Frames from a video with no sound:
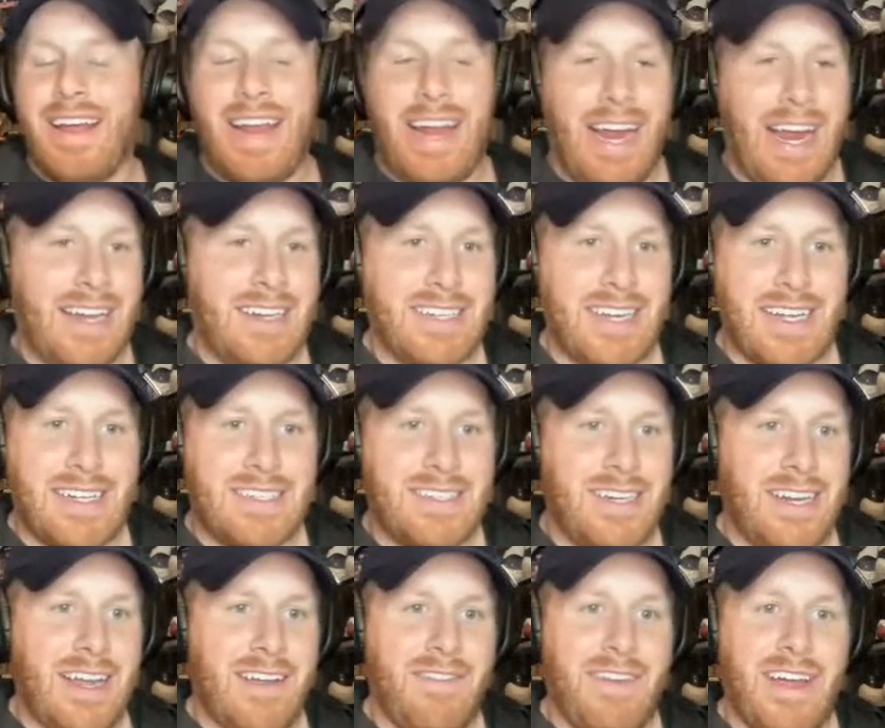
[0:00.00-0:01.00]

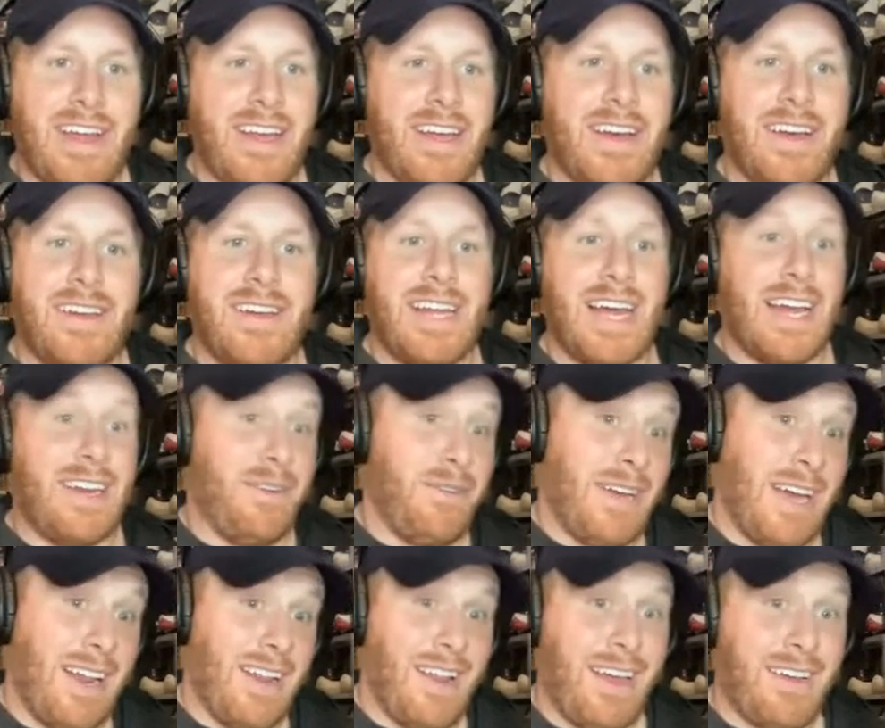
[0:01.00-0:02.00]
anti-Stan Van Gundy. I do
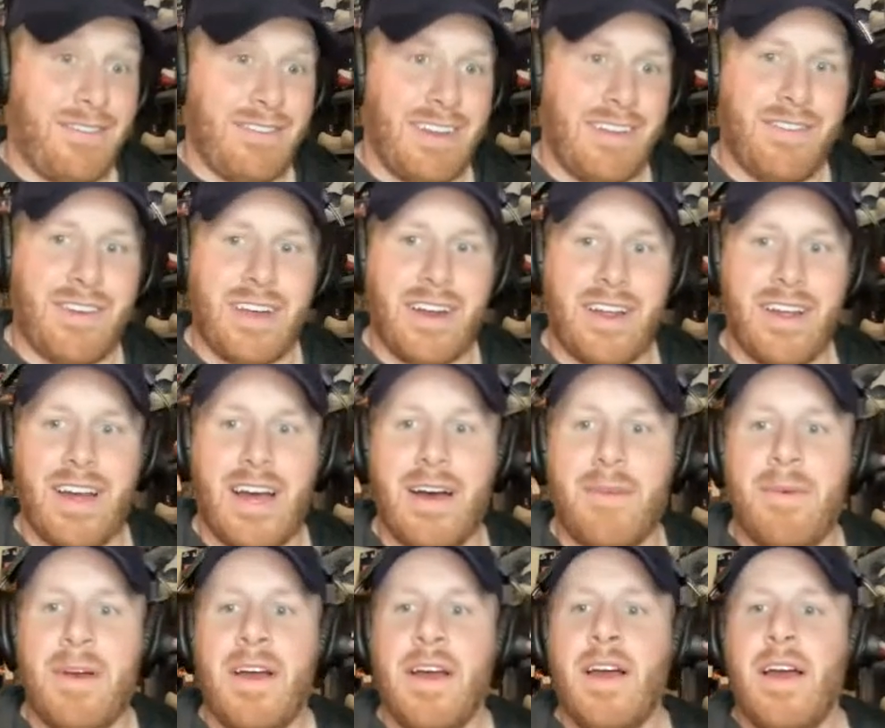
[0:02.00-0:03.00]
kind of like Stan Van Gundy.